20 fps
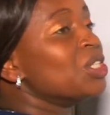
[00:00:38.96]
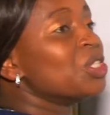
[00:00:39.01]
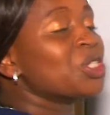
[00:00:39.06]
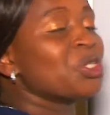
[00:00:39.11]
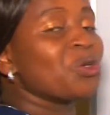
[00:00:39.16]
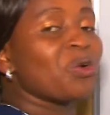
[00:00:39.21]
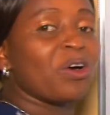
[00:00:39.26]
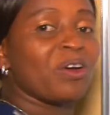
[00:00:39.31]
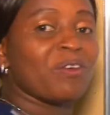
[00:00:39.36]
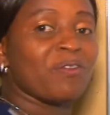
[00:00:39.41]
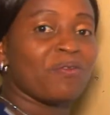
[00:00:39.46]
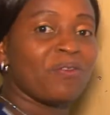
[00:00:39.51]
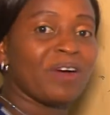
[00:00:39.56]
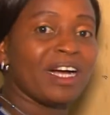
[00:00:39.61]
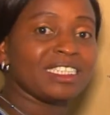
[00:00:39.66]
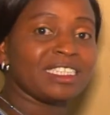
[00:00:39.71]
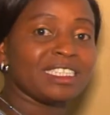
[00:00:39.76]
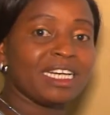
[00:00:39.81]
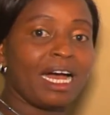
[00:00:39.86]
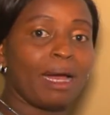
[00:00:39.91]
To
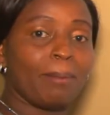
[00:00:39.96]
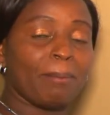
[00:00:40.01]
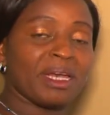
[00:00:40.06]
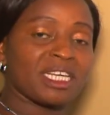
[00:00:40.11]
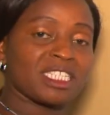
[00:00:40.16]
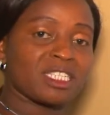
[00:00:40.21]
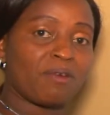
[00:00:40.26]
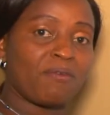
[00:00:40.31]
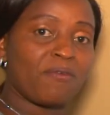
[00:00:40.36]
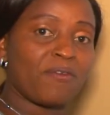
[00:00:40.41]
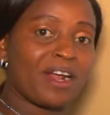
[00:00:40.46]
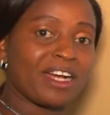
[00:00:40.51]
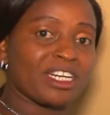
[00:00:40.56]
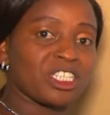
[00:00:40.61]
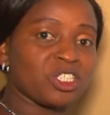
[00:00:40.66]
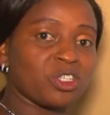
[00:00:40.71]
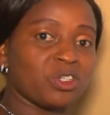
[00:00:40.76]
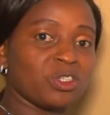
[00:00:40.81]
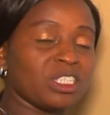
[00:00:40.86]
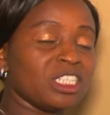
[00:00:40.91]
convert a mixed
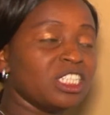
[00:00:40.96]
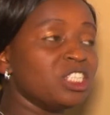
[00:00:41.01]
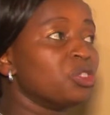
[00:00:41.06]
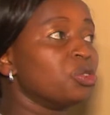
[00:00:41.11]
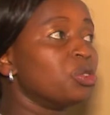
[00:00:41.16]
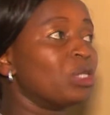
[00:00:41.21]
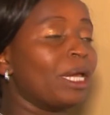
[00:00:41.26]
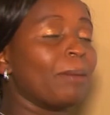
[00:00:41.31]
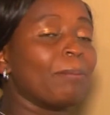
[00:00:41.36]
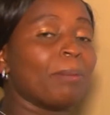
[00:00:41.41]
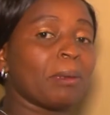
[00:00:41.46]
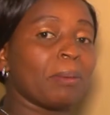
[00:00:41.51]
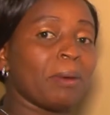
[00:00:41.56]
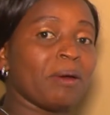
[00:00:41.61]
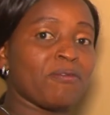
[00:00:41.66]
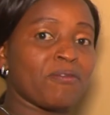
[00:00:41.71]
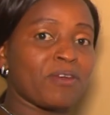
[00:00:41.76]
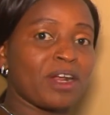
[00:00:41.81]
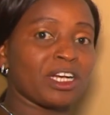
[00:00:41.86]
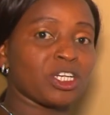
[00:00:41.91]
fraction into an
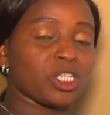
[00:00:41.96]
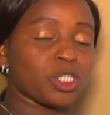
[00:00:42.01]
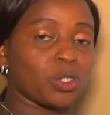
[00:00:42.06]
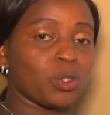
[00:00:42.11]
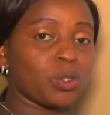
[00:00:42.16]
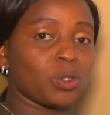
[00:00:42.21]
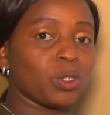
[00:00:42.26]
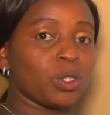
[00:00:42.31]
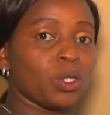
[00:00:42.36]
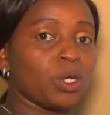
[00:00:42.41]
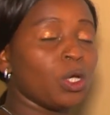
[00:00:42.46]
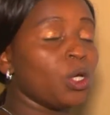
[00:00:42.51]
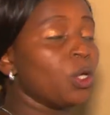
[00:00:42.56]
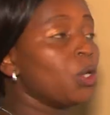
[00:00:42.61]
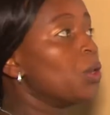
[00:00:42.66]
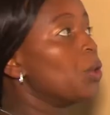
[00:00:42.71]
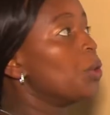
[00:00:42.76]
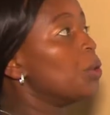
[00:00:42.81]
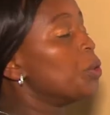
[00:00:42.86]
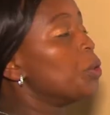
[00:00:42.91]
improper fraction,
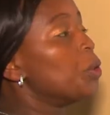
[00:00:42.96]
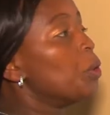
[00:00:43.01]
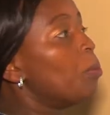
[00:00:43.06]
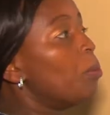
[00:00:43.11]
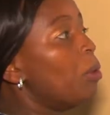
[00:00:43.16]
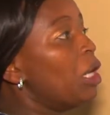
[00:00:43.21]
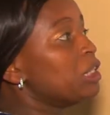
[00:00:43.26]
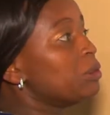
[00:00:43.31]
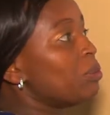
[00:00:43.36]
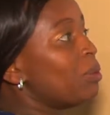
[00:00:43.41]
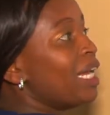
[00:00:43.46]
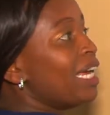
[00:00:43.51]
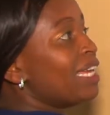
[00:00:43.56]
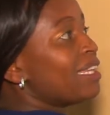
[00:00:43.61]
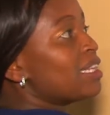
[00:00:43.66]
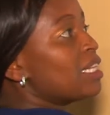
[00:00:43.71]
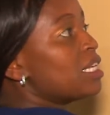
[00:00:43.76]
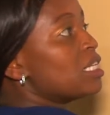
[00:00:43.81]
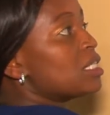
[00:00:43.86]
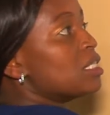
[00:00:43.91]
you
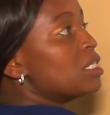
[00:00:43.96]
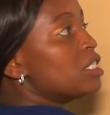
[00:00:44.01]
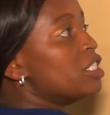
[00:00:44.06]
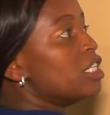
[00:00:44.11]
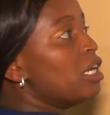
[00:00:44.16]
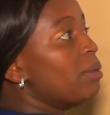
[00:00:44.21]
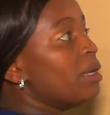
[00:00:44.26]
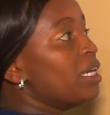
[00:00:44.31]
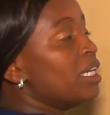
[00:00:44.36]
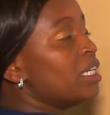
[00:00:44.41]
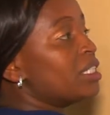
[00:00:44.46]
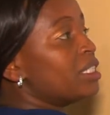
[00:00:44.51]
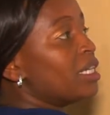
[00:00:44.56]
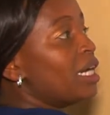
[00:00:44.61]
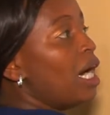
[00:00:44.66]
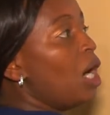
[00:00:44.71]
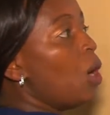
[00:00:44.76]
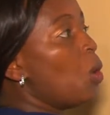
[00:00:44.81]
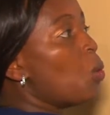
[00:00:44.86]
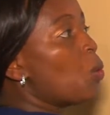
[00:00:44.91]
multiply this
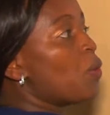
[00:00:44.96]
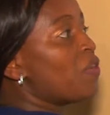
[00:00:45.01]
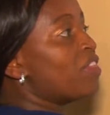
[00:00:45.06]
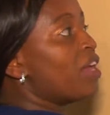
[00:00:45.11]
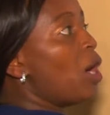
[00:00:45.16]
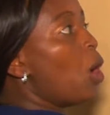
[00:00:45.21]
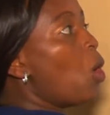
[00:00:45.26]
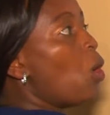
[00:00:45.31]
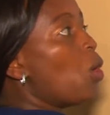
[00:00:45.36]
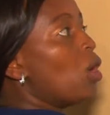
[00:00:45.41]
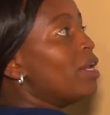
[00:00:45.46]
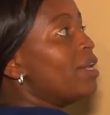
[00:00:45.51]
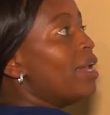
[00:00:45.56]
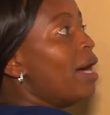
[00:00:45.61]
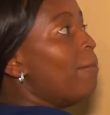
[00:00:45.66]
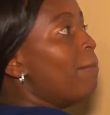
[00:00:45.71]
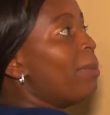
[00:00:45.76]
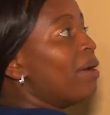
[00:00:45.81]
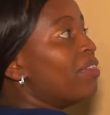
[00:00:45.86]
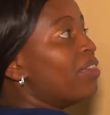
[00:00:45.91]
denominator with the whole
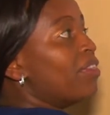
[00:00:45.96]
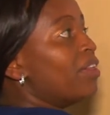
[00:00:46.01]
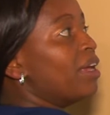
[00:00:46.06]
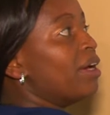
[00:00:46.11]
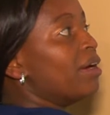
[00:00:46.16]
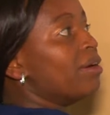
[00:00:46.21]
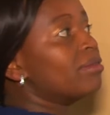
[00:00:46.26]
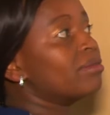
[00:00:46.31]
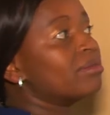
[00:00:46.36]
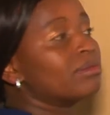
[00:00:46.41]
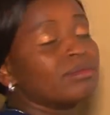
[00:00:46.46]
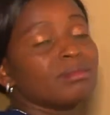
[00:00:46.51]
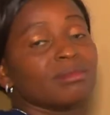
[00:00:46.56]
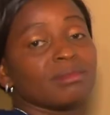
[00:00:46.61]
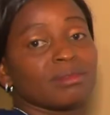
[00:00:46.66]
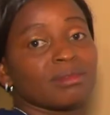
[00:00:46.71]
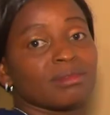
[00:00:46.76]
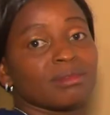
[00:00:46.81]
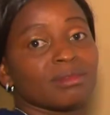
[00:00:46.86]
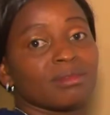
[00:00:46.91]
number there.
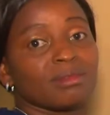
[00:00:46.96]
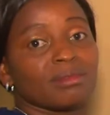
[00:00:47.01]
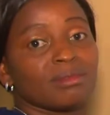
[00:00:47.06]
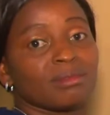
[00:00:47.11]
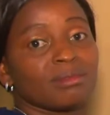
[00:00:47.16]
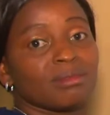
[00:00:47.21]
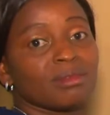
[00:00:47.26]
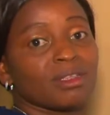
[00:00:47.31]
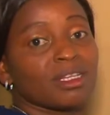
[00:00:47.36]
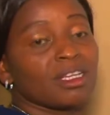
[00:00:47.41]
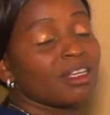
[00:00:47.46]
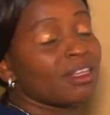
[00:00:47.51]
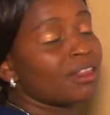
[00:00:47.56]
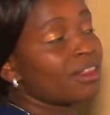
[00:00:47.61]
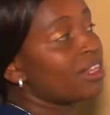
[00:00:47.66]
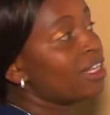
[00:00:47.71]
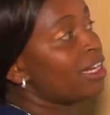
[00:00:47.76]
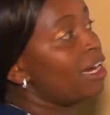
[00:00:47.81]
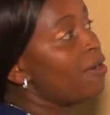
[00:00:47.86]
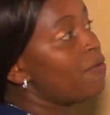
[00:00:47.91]

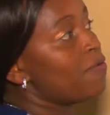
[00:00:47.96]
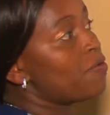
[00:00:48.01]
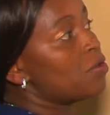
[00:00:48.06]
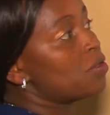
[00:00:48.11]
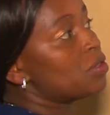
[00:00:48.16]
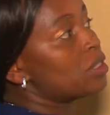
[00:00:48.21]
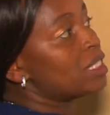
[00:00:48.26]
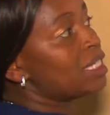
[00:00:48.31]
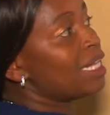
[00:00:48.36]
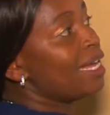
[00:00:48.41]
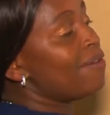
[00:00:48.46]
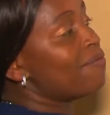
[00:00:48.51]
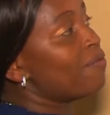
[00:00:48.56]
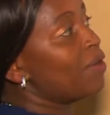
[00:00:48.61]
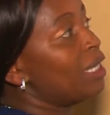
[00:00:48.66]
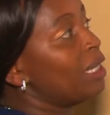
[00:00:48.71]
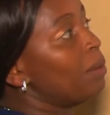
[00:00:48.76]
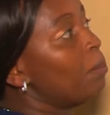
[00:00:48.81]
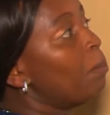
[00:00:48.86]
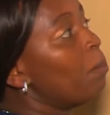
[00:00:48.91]
Therefore,
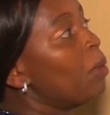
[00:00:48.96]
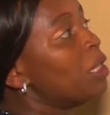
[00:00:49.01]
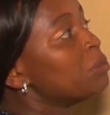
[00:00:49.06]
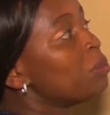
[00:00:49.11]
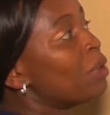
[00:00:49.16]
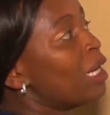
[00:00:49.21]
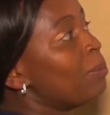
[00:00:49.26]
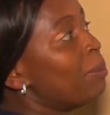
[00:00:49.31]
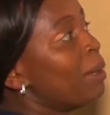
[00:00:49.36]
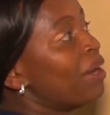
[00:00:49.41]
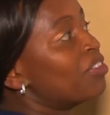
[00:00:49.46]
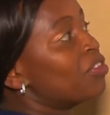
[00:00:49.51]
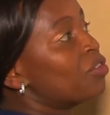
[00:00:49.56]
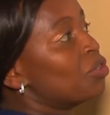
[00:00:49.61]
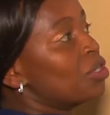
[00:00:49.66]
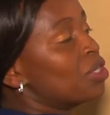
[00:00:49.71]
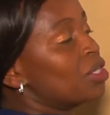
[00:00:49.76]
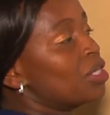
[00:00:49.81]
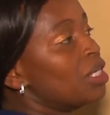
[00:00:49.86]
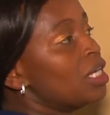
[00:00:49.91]
7 multiplied by
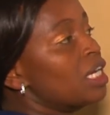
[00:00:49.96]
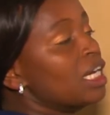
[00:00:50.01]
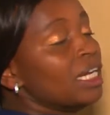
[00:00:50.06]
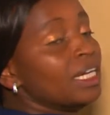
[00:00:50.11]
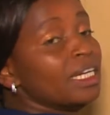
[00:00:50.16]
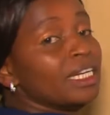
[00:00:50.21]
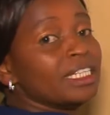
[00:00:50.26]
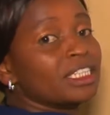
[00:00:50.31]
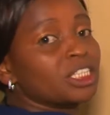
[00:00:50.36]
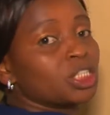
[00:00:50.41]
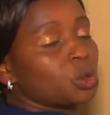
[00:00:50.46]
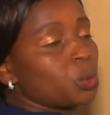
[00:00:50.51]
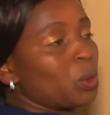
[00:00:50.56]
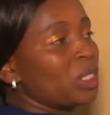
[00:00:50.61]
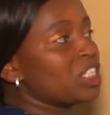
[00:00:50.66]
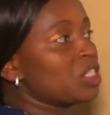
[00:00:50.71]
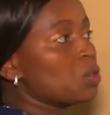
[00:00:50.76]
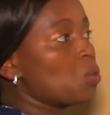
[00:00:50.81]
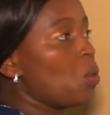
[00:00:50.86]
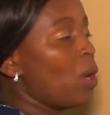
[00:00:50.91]
3 is
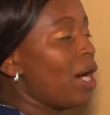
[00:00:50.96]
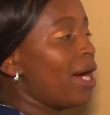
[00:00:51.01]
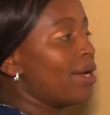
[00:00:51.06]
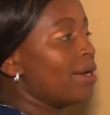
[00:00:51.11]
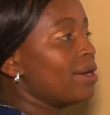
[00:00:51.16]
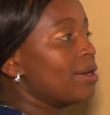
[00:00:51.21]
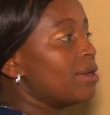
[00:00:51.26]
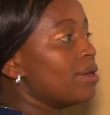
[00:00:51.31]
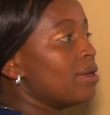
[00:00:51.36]
21.